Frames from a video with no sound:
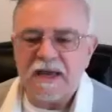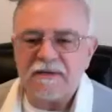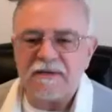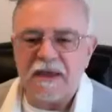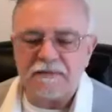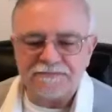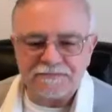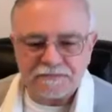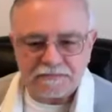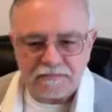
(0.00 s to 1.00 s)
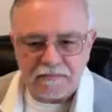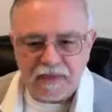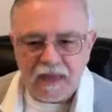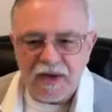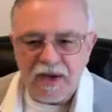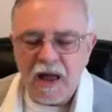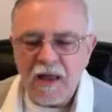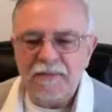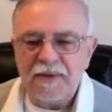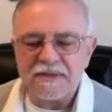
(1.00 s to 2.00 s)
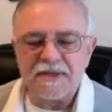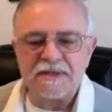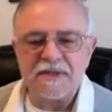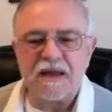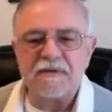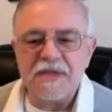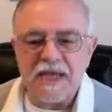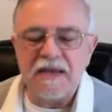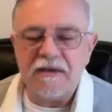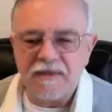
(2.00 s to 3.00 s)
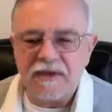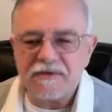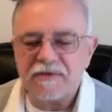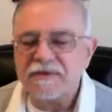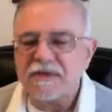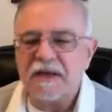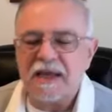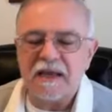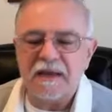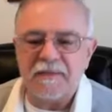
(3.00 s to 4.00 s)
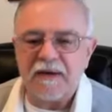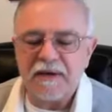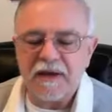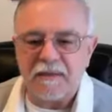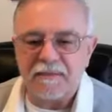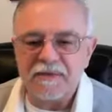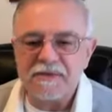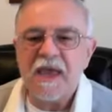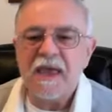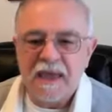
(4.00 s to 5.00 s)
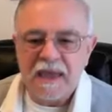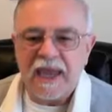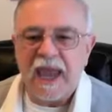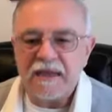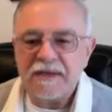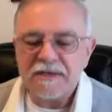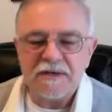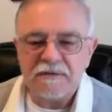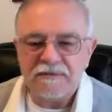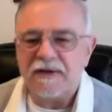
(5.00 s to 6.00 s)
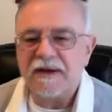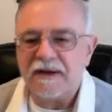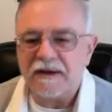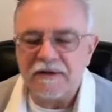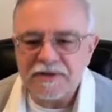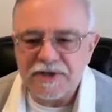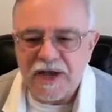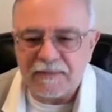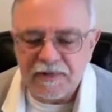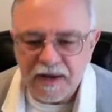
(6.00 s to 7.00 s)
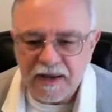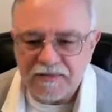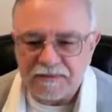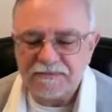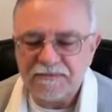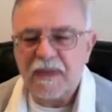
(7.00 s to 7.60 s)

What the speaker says: out that non-business debtors, individuals and legally married couples, can still file under Chapter 11.